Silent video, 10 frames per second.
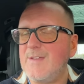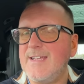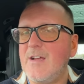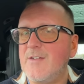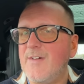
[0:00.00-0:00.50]

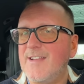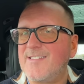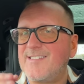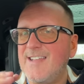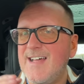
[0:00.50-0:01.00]
it could have had a
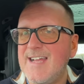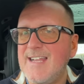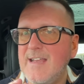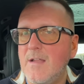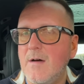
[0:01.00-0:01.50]

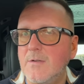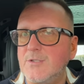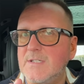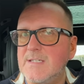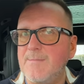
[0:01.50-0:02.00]
slightly
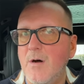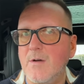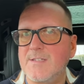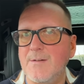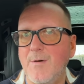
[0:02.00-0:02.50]
larger
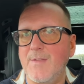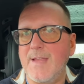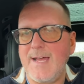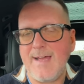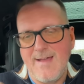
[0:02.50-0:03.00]
tomato on
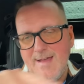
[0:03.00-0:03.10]
there,